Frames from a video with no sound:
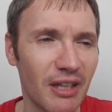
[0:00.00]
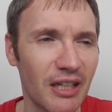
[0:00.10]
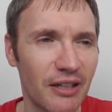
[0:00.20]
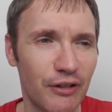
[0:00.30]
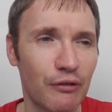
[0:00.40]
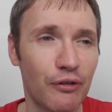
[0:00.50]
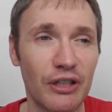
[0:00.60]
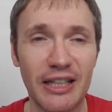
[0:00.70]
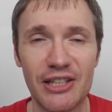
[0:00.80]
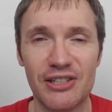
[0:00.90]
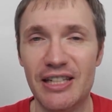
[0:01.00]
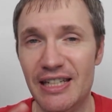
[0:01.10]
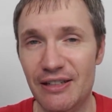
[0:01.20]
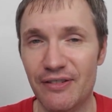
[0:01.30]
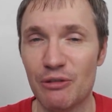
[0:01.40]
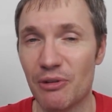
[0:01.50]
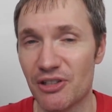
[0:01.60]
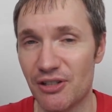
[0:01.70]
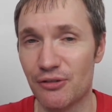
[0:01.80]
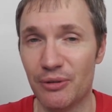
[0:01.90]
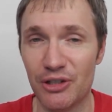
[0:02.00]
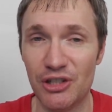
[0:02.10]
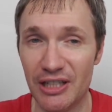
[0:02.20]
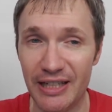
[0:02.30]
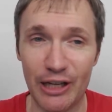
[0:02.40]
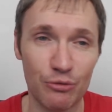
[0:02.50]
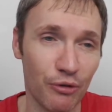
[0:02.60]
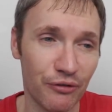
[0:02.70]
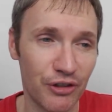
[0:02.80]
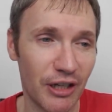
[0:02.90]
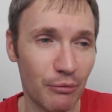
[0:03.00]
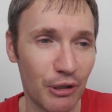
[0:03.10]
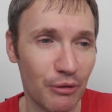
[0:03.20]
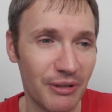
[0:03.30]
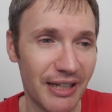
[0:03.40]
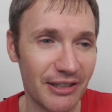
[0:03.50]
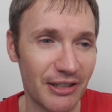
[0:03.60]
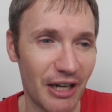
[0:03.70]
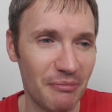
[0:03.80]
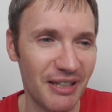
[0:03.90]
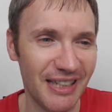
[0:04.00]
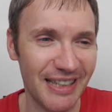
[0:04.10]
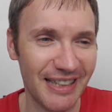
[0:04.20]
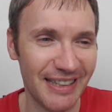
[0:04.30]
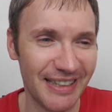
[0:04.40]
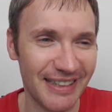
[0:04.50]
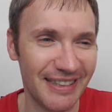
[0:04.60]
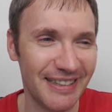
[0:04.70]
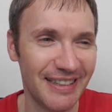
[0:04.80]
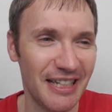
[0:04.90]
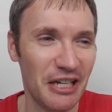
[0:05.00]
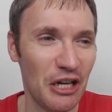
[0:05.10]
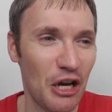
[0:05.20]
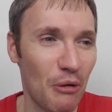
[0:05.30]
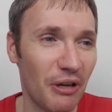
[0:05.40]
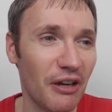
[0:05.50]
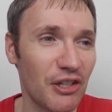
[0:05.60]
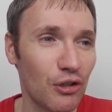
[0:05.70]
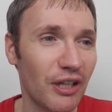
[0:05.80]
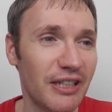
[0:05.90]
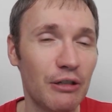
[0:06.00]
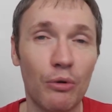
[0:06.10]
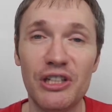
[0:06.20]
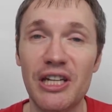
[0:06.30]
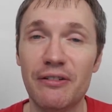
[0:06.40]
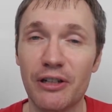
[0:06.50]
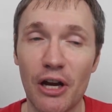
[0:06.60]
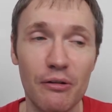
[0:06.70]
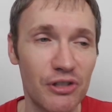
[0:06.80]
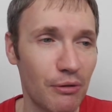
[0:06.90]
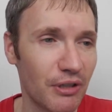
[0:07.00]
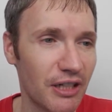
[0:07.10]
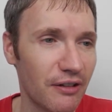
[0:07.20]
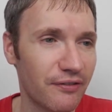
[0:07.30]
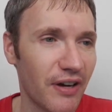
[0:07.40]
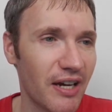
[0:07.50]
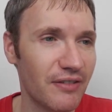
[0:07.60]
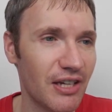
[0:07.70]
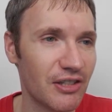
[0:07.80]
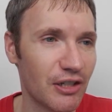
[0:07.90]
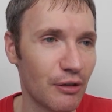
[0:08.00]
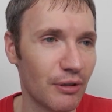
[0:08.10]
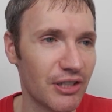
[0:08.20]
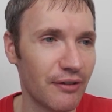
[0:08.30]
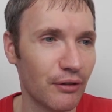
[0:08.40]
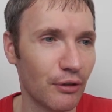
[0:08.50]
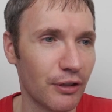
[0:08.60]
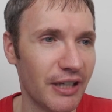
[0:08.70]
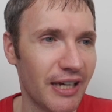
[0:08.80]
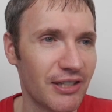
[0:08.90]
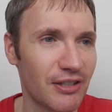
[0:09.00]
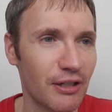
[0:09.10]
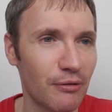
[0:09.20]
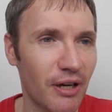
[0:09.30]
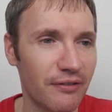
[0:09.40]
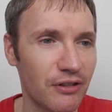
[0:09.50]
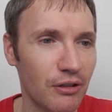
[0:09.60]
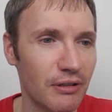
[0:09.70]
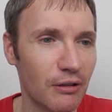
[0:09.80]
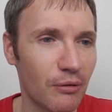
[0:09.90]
I think I'll read the last in the Event Spot series from last year the next month, so that'll be coming next time. I think that's all I did 1 year ago. So what did I do 5 years ago? Let's have a look. Yes, did quite a few.